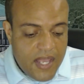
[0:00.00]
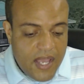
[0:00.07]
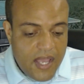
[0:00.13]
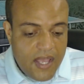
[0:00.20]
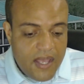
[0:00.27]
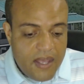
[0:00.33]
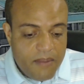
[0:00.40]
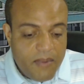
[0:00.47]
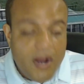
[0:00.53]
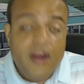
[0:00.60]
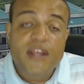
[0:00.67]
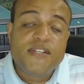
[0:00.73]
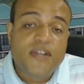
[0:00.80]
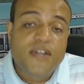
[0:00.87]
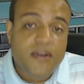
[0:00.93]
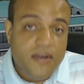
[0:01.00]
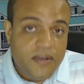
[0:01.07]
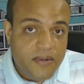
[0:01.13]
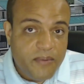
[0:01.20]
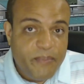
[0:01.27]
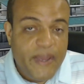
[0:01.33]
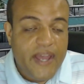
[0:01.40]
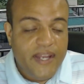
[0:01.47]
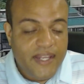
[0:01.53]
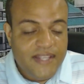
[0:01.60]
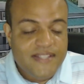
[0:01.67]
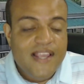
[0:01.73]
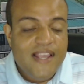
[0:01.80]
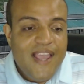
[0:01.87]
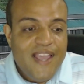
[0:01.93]
um, our eternal
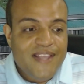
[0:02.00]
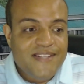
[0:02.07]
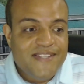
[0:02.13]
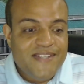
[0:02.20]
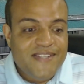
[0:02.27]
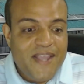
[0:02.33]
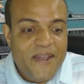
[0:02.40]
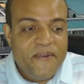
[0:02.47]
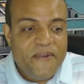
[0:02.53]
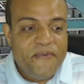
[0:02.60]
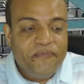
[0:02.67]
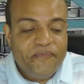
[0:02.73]
bodies. And so